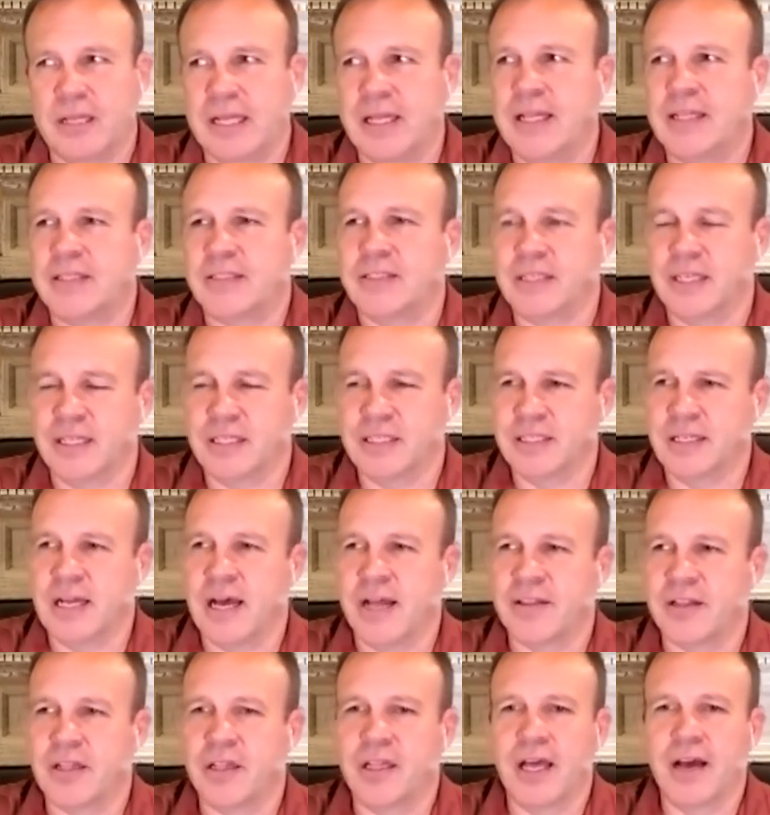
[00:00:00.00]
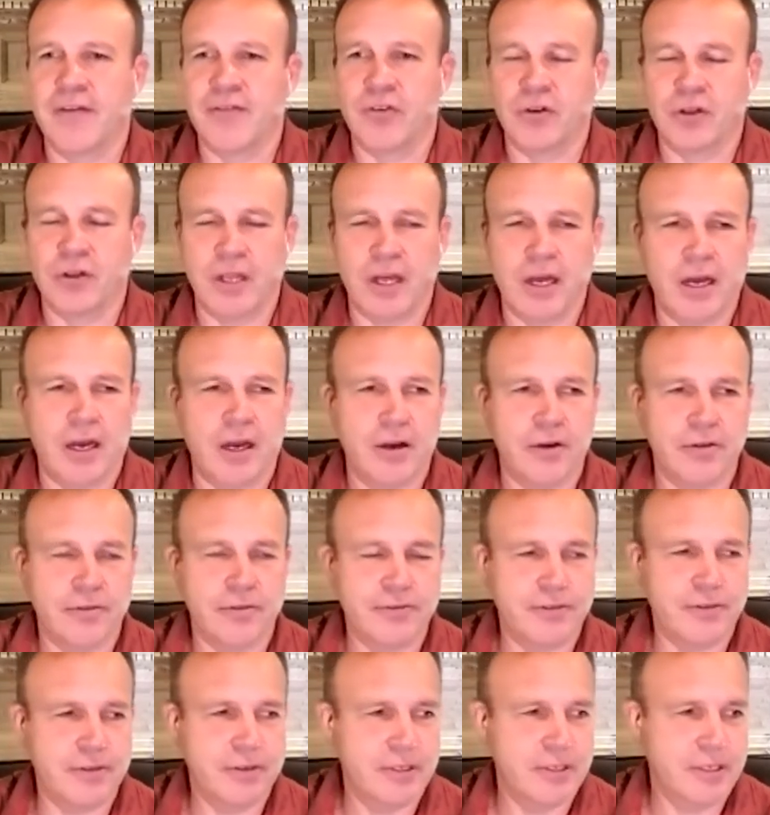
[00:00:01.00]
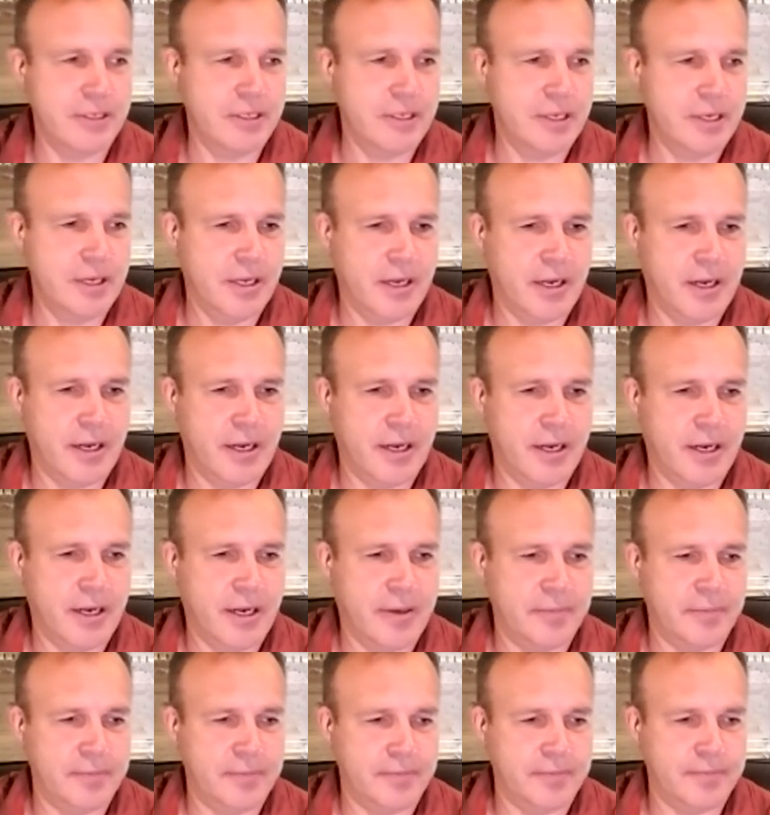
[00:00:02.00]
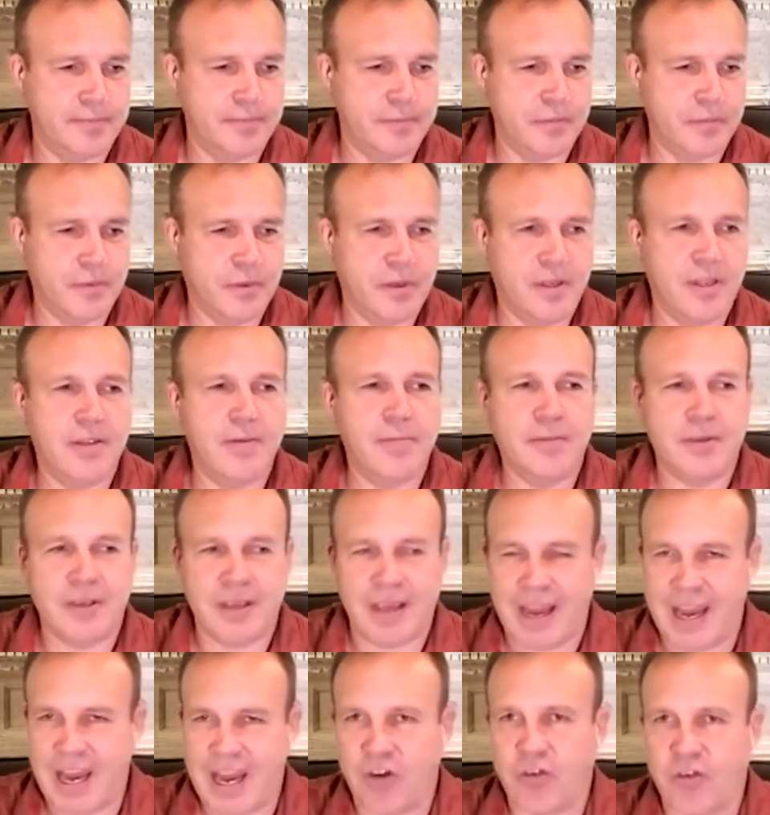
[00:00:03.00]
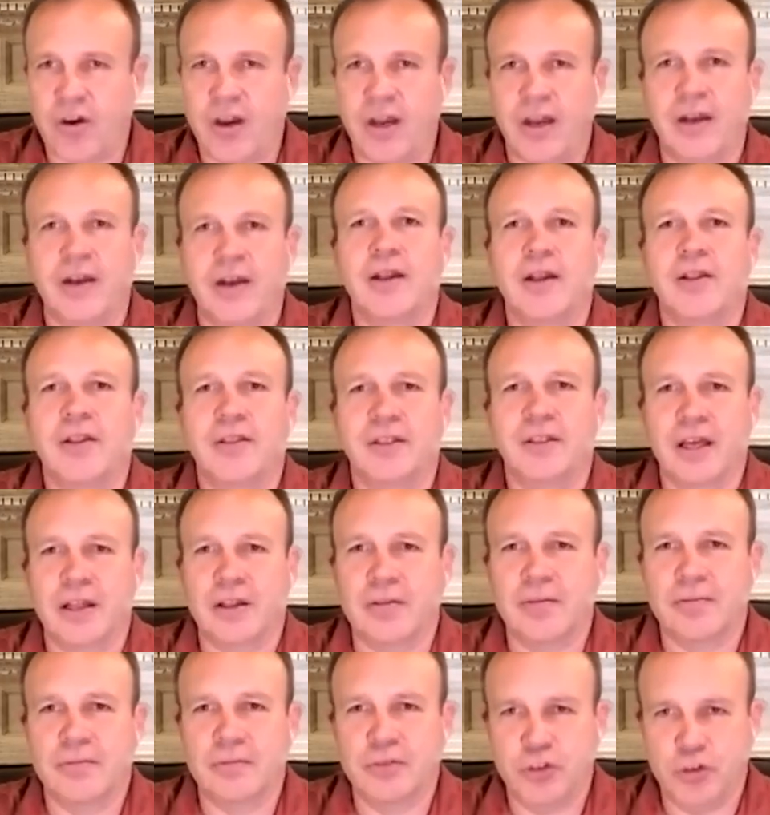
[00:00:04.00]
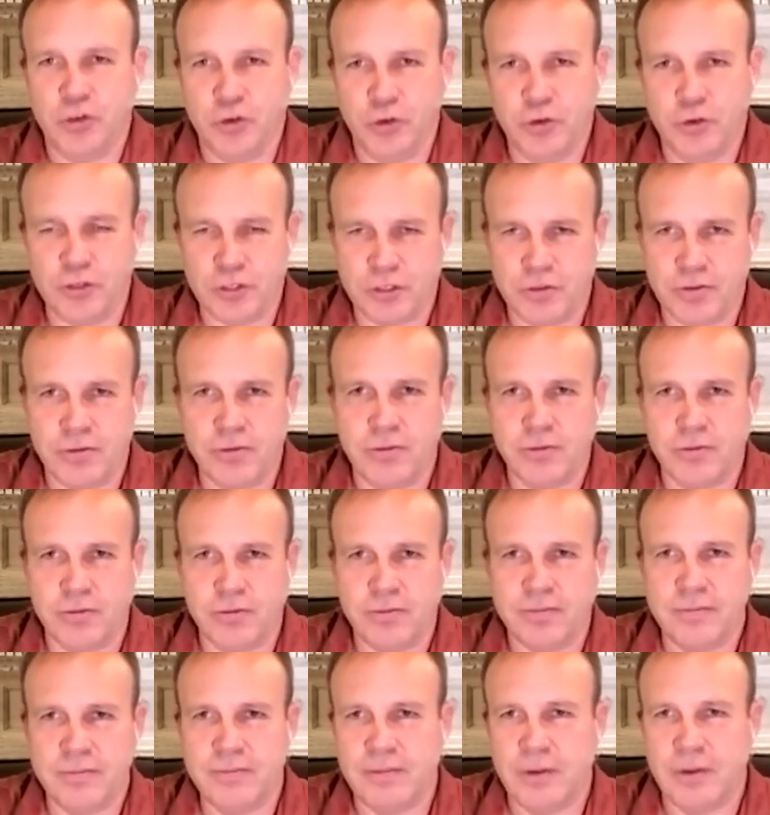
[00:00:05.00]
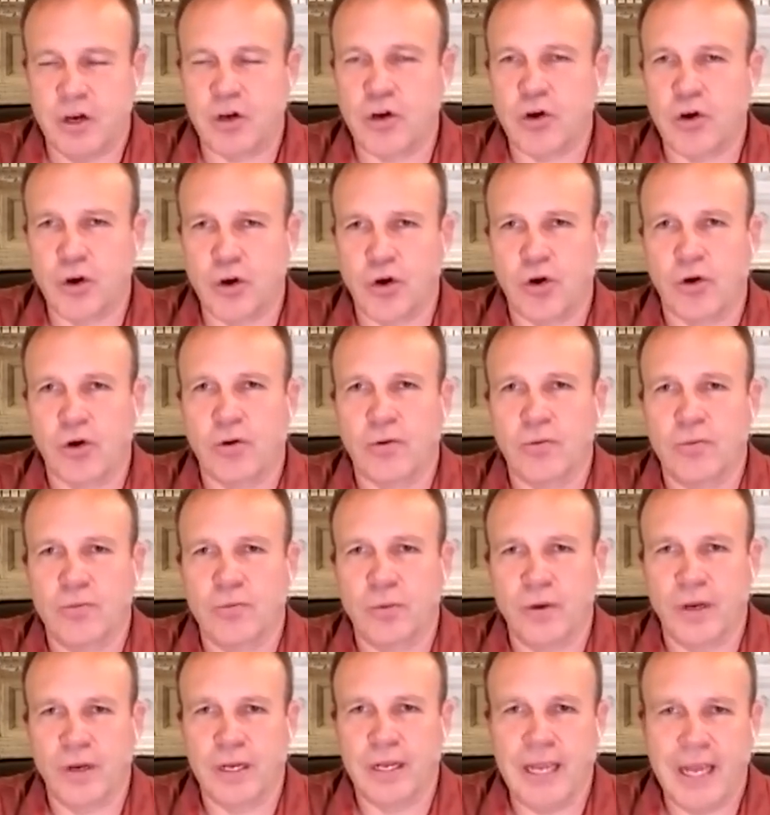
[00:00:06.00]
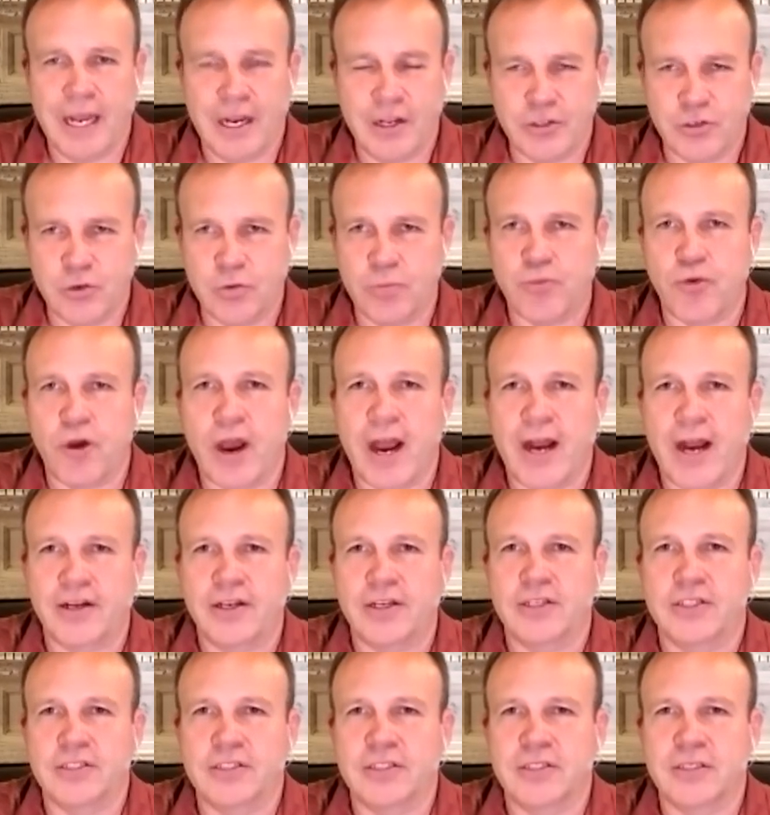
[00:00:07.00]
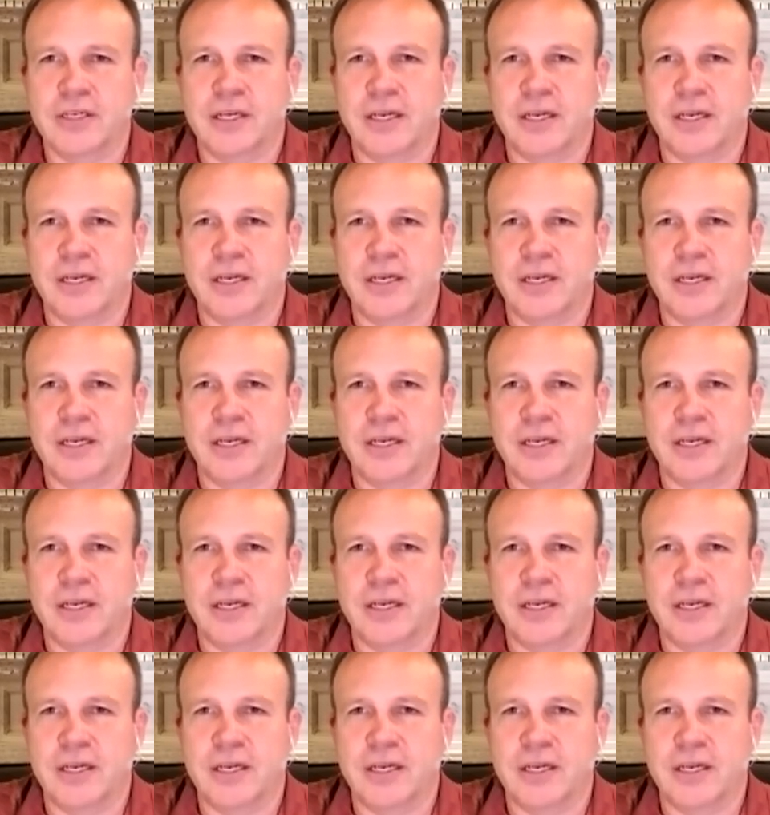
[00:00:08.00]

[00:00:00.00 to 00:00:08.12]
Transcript: it's, it's not the level of um, caring that used to occur when he had his own practice.